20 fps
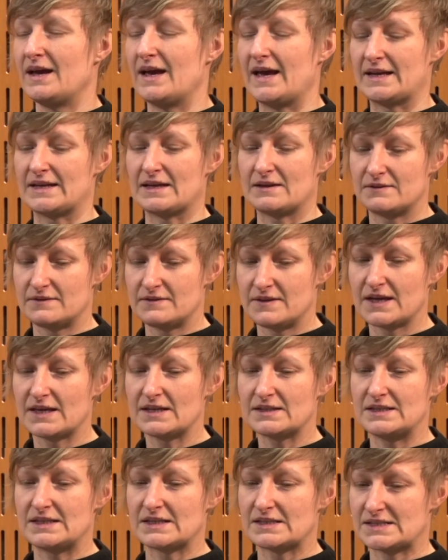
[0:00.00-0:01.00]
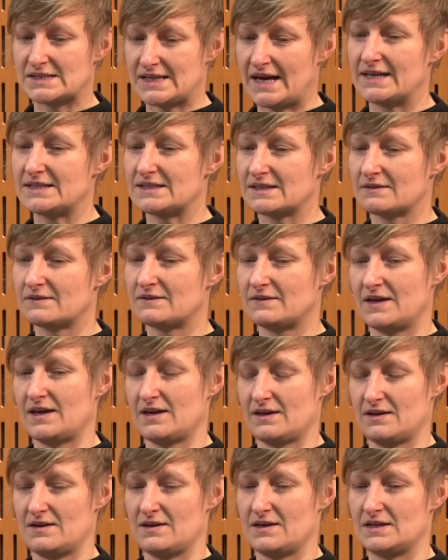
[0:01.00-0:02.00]
And I think the exciting
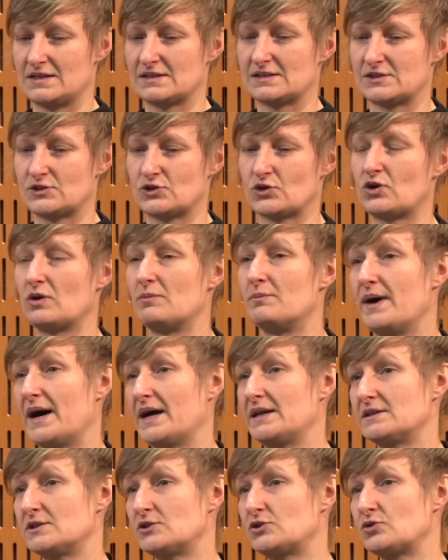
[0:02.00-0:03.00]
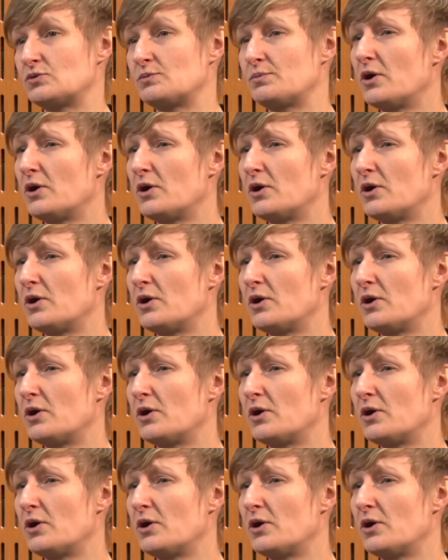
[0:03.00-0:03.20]
thing is to combine the two.